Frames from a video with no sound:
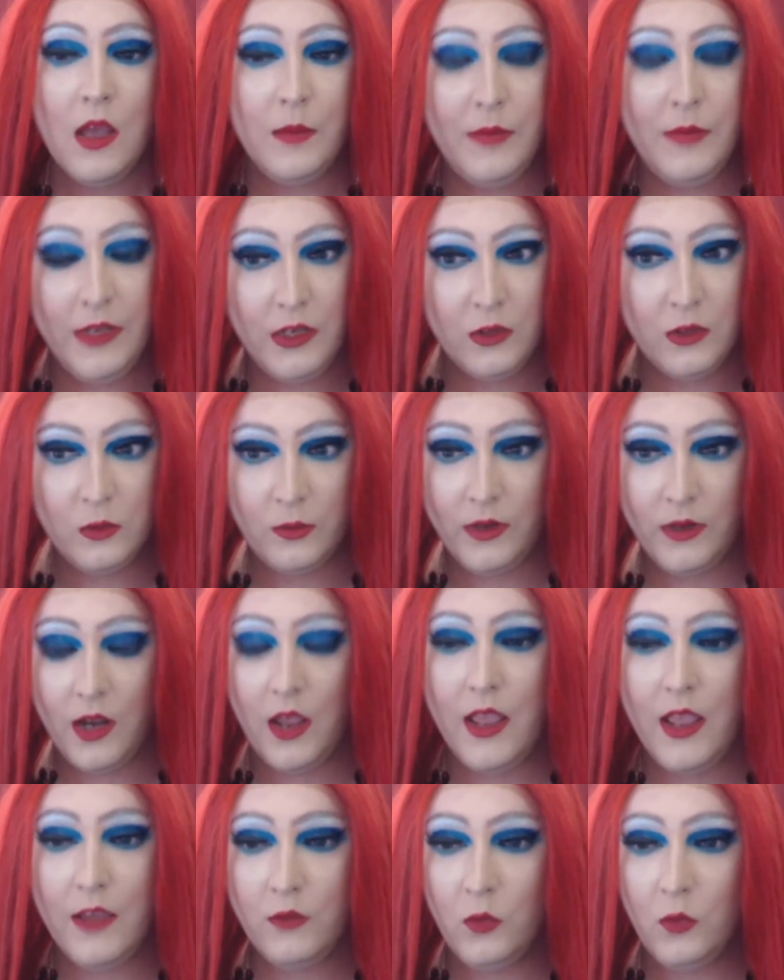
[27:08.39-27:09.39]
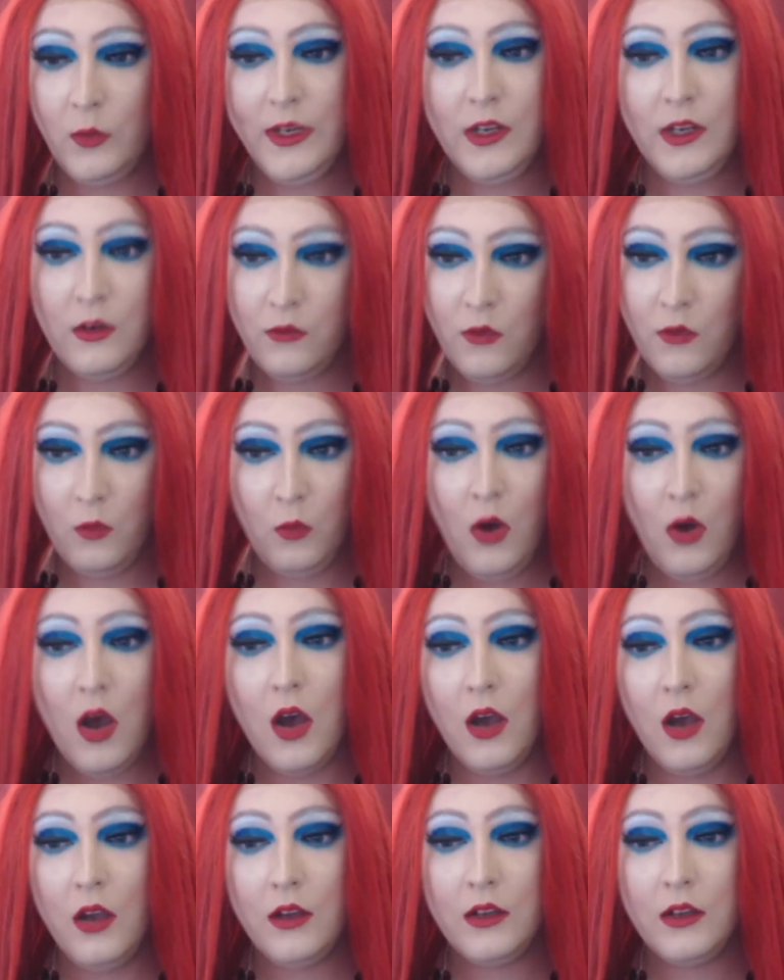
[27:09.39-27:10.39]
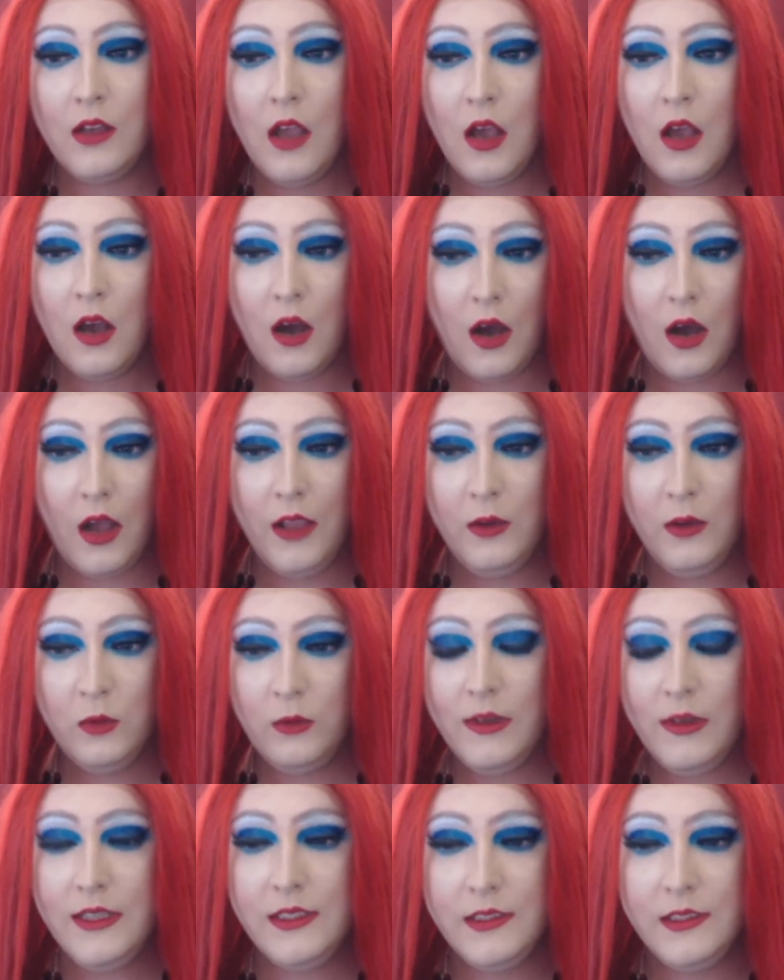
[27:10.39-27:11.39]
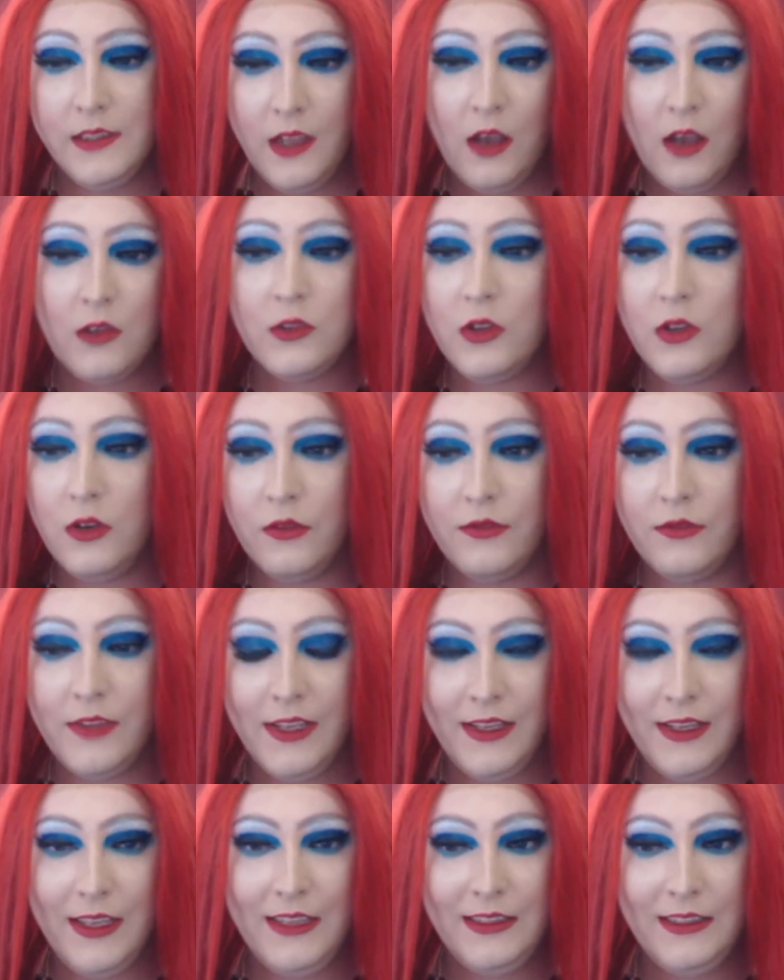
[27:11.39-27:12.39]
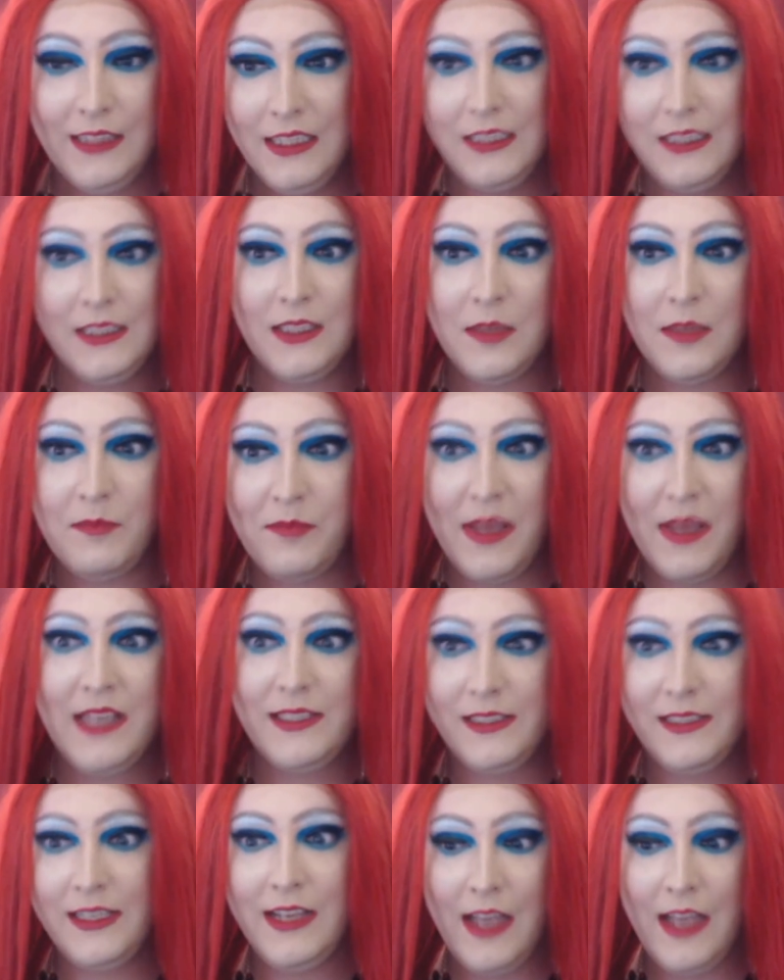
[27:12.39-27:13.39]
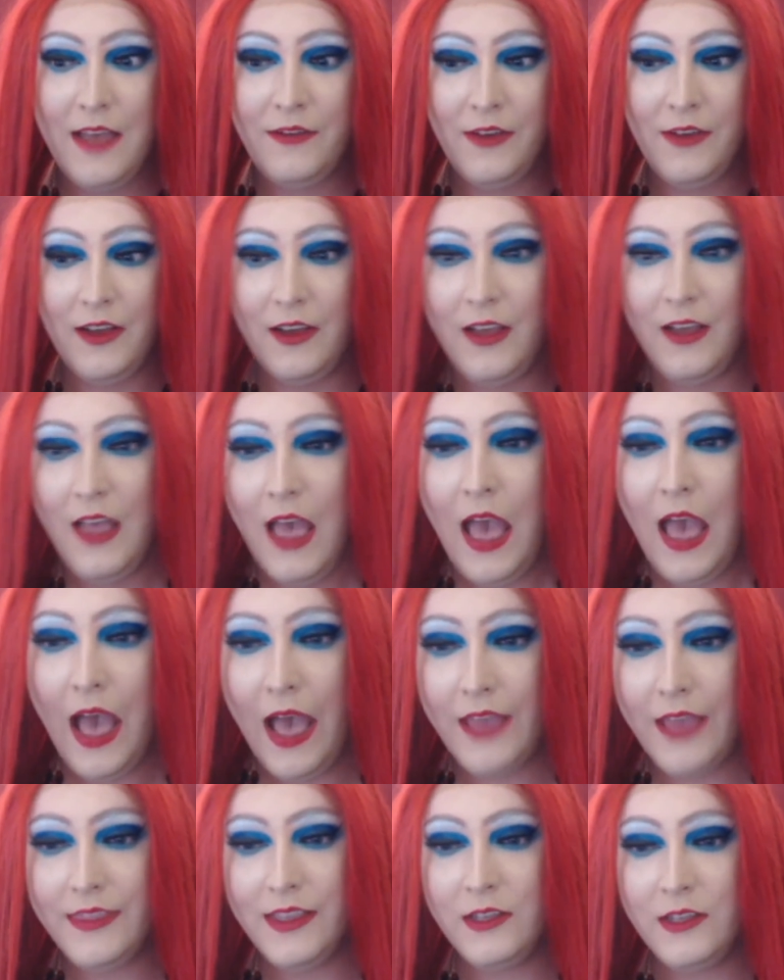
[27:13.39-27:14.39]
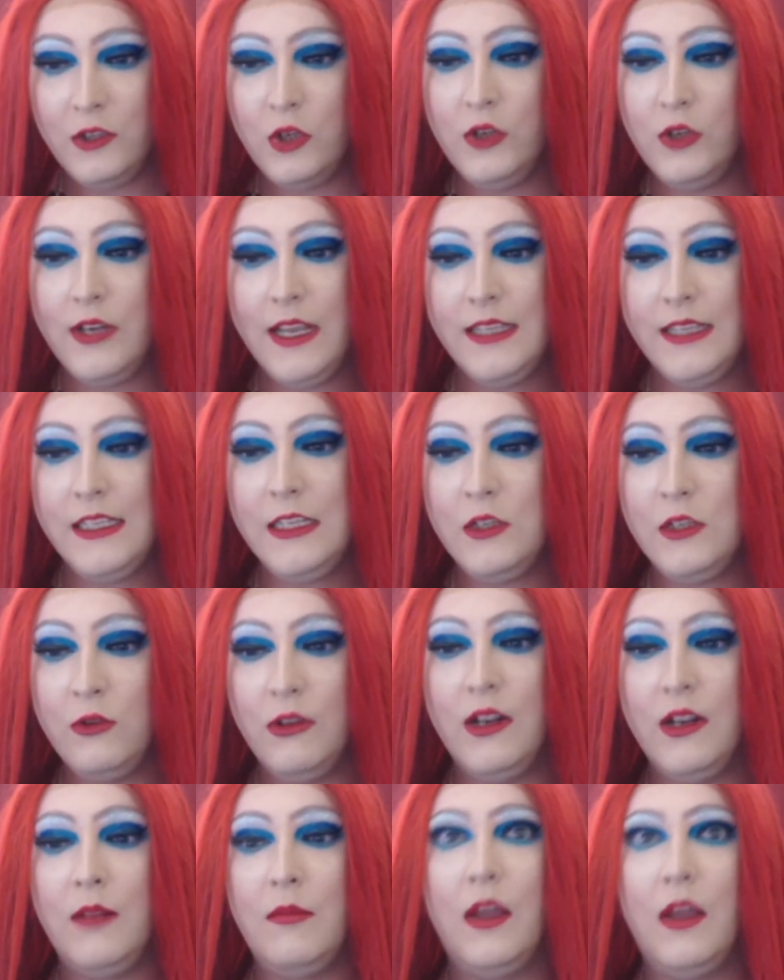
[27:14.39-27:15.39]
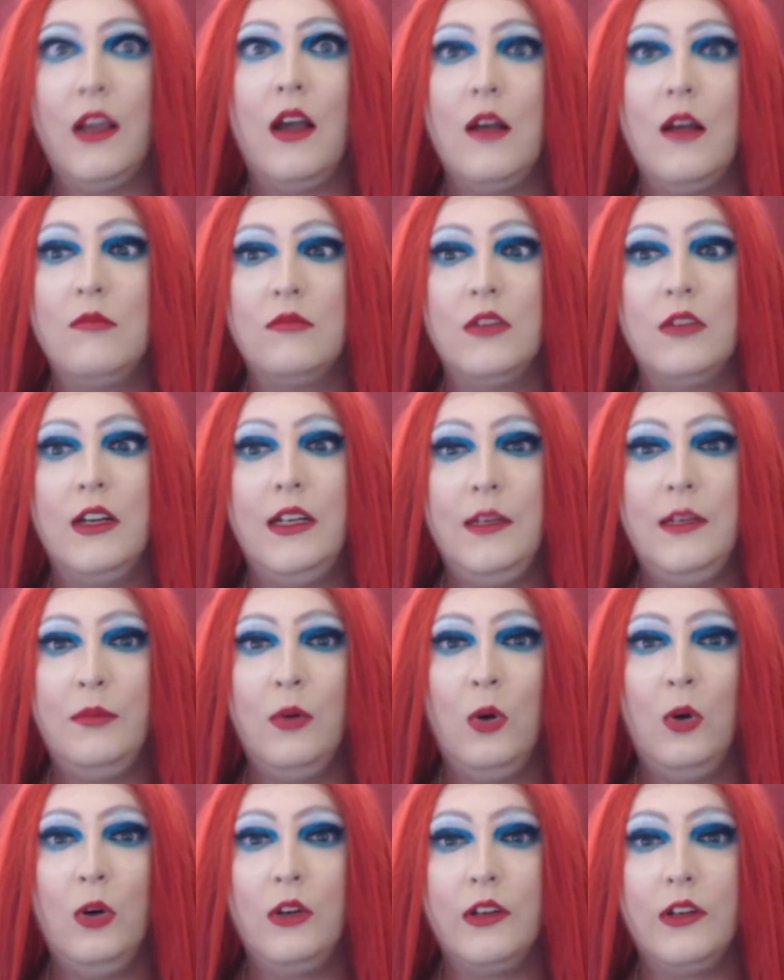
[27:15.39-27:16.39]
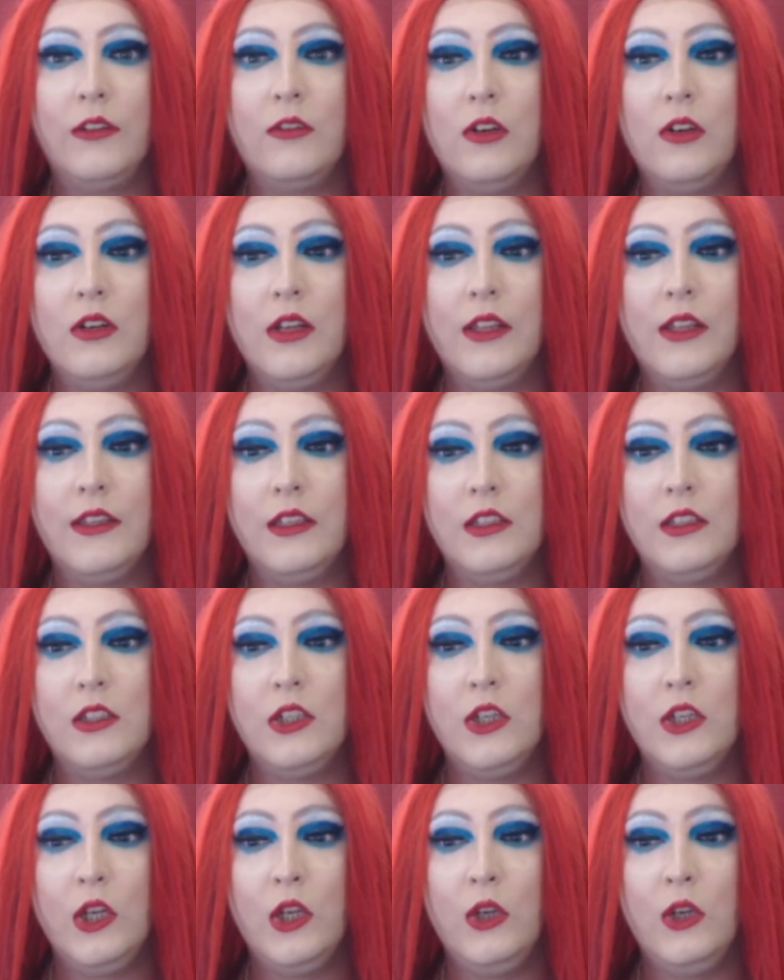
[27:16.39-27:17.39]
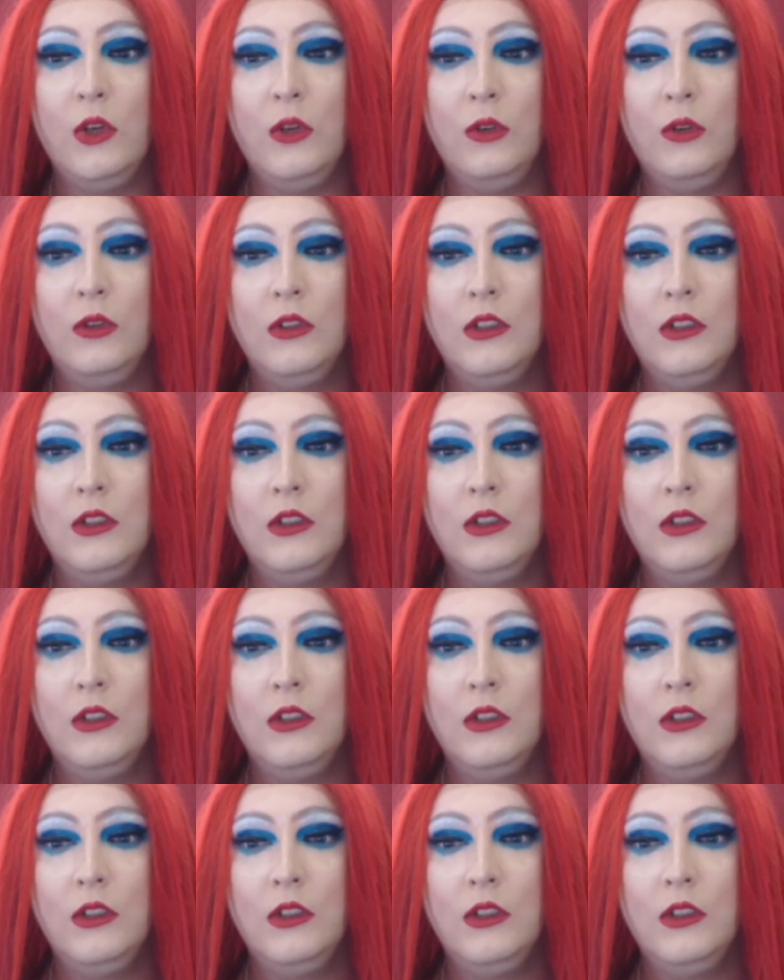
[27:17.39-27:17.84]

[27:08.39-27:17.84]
Because when I have a week off of work, I always start off thinking this is the best thing ever, and then 2 days into it I'm like, I'm really bored, I've got nothing to do.